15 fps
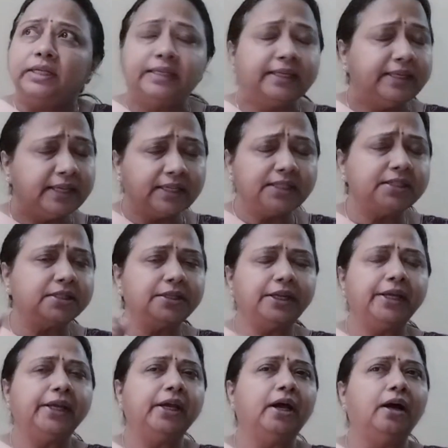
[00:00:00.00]

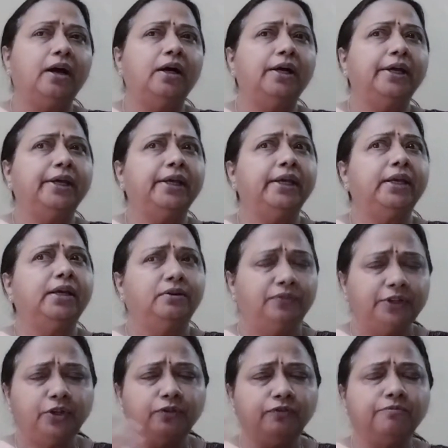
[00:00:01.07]
Yesterday,
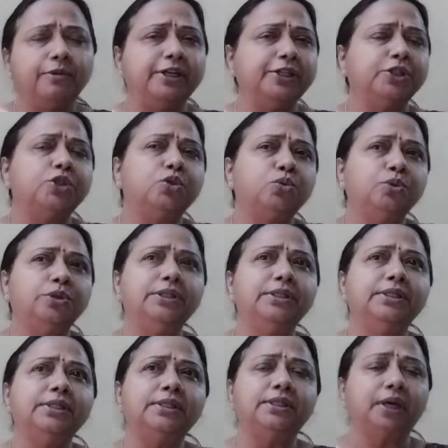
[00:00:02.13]
one of my
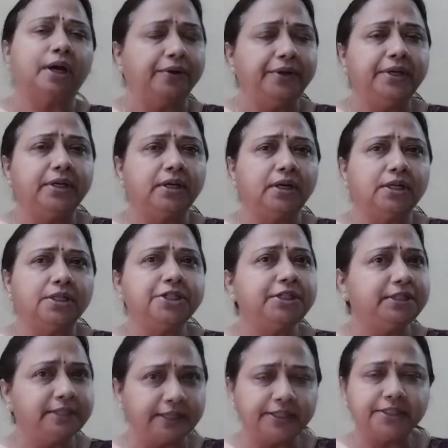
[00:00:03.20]
students, Sarika, she
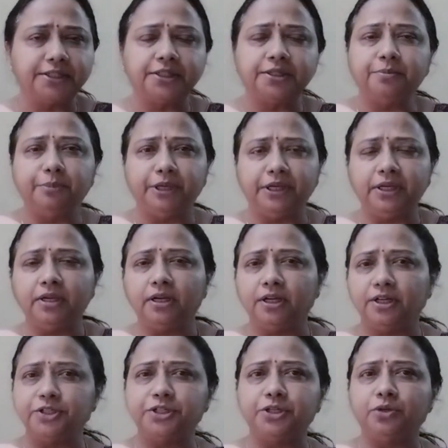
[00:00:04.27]
texted me
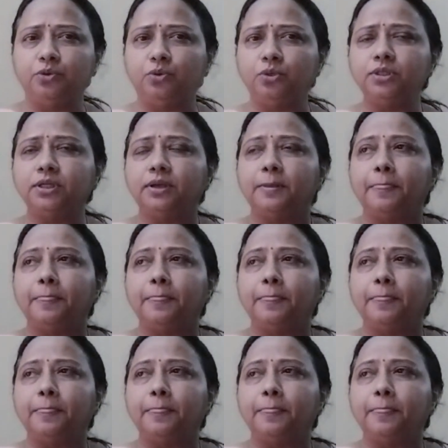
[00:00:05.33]
and she wrote,